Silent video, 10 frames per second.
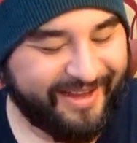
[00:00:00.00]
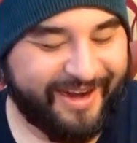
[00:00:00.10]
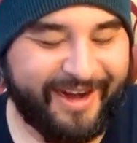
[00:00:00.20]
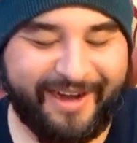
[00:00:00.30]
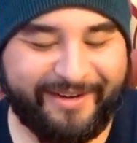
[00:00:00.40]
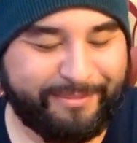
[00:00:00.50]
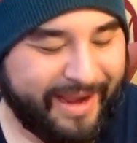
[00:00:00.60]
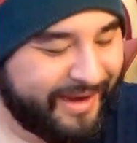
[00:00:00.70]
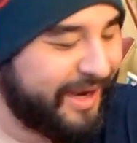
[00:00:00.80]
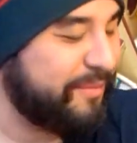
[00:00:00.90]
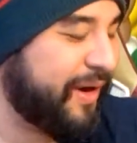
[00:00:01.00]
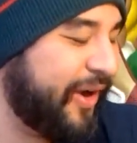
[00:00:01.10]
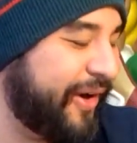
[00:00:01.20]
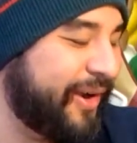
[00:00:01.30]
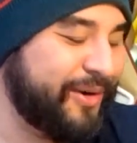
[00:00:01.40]
Alright, pack it up, we're
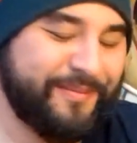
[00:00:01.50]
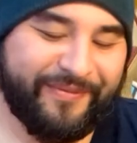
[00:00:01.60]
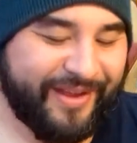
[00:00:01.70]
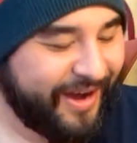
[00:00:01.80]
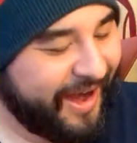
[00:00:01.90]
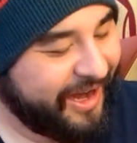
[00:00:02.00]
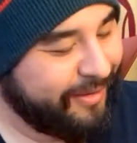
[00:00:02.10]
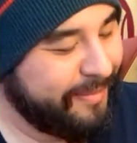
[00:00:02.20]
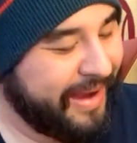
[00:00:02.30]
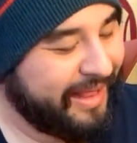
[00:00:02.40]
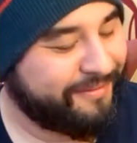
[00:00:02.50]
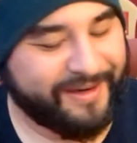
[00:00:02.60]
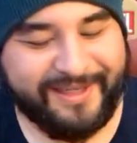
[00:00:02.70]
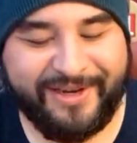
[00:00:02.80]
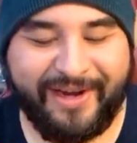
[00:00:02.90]
going home. Alright, I got my
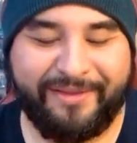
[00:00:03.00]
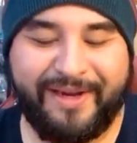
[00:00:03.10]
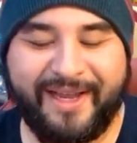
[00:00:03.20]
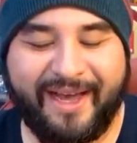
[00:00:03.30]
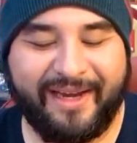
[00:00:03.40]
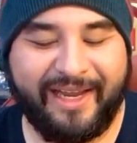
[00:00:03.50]
Palafin. So anything down